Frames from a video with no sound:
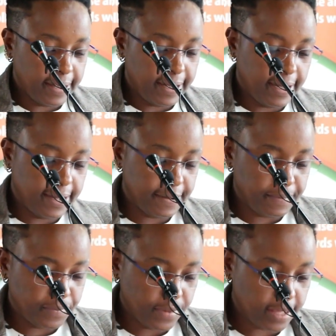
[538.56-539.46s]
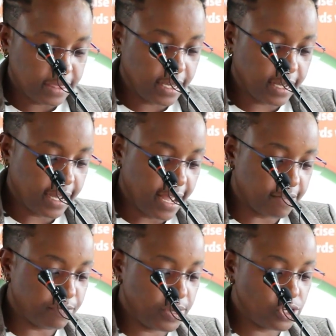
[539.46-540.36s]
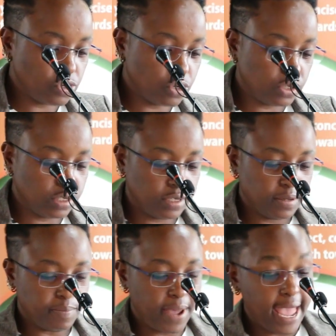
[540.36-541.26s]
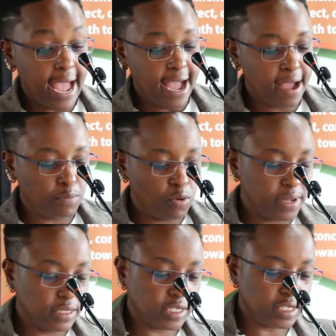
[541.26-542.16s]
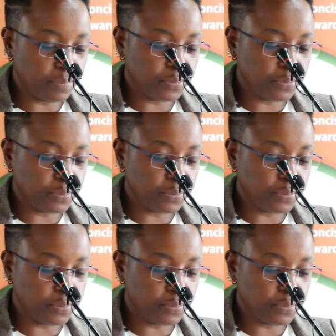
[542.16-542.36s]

I think I've mentioned my aha moments in the